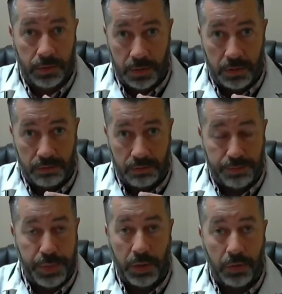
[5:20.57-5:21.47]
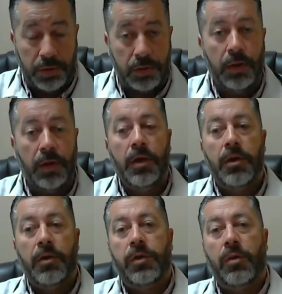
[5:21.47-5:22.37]
They're potent.
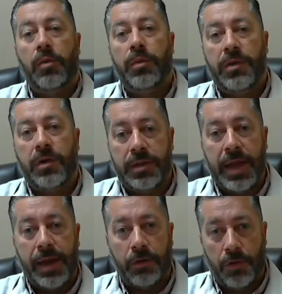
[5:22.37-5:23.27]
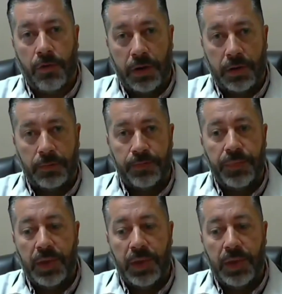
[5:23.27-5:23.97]
So when we start downgrading them,